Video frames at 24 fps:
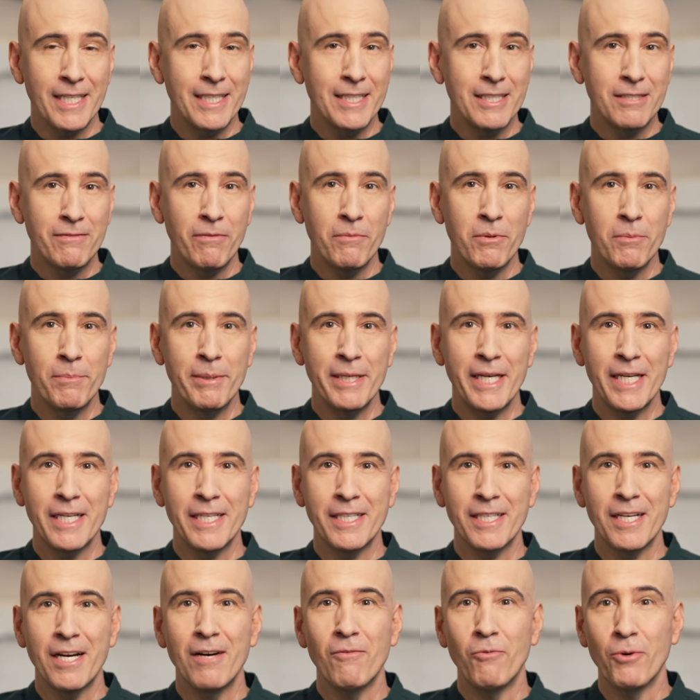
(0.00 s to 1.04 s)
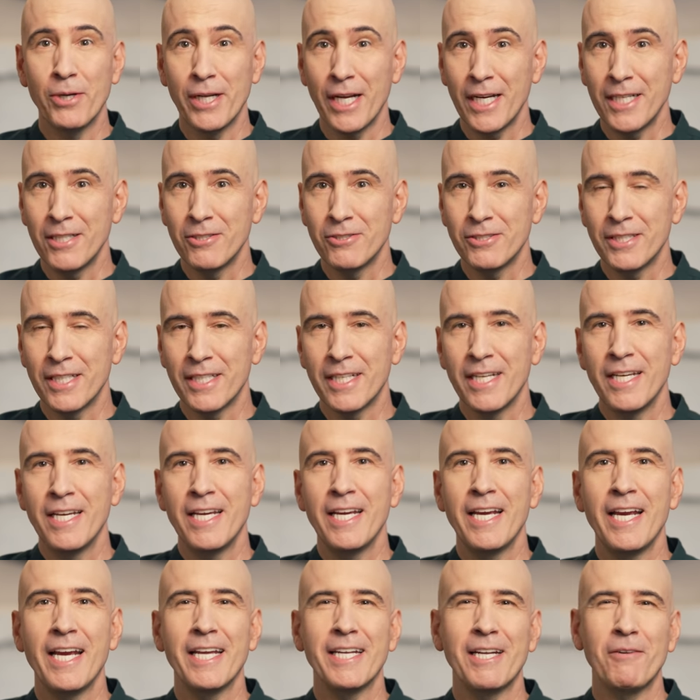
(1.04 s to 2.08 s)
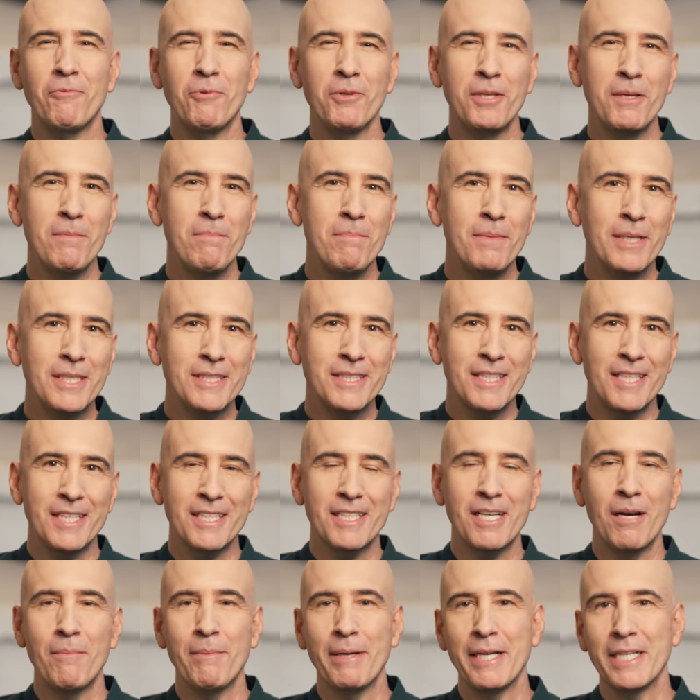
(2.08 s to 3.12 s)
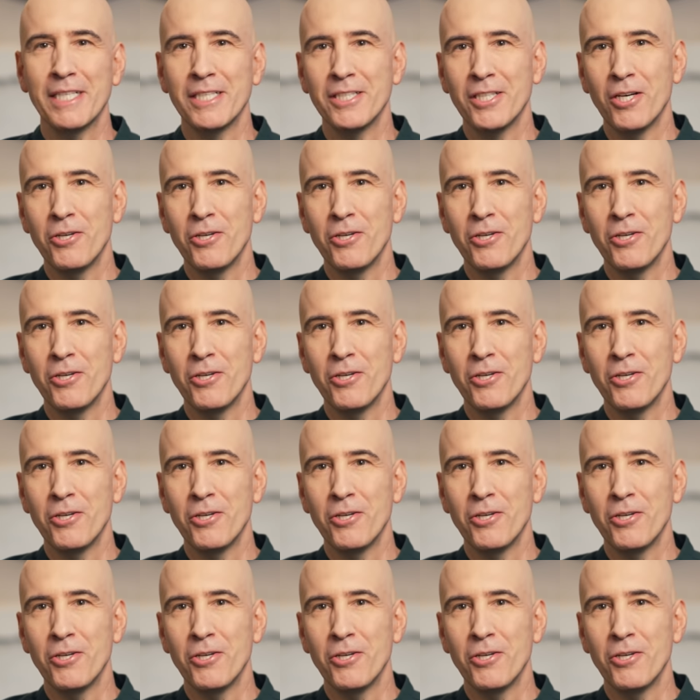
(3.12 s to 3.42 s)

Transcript: at least from the beginning of when I used it, and I really missed it coming into